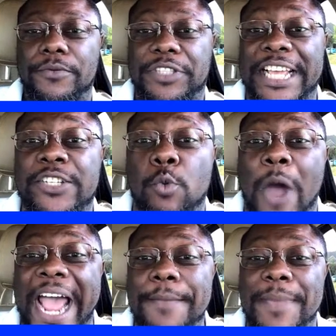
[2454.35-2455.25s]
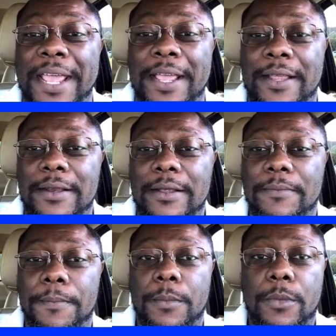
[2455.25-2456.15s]
This white man
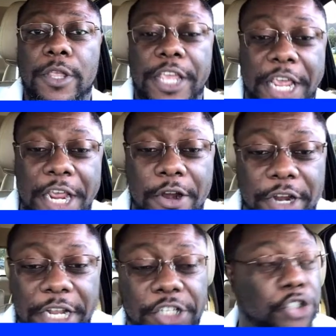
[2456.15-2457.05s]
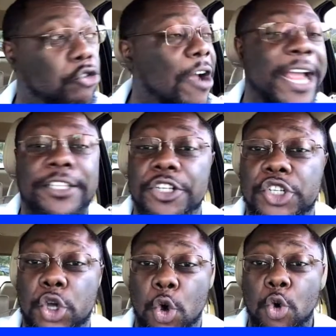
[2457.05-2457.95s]
here is trying to
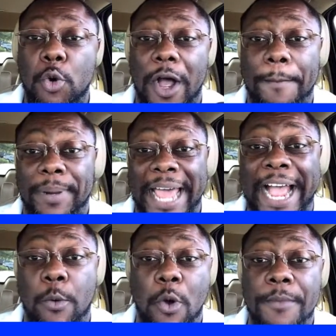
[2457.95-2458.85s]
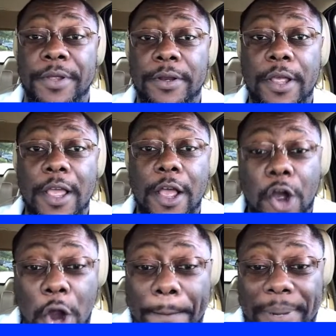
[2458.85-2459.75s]
school a black woman
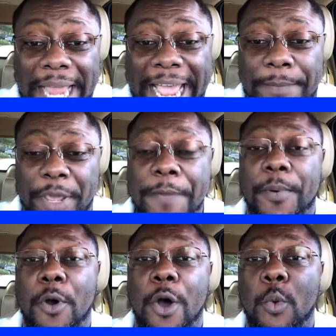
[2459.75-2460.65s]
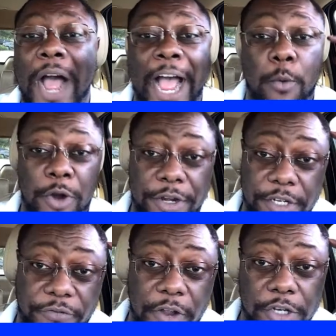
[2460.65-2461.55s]
or black people on why we're
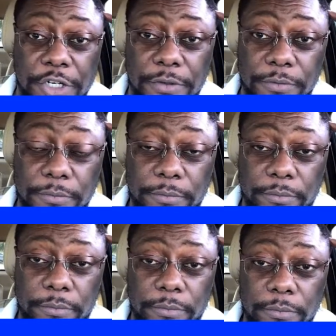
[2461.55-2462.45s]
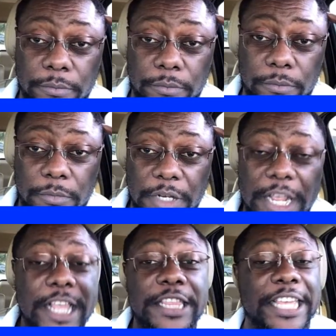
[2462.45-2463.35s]
dysfunctional.
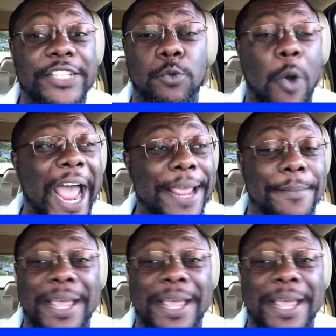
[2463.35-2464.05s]
This white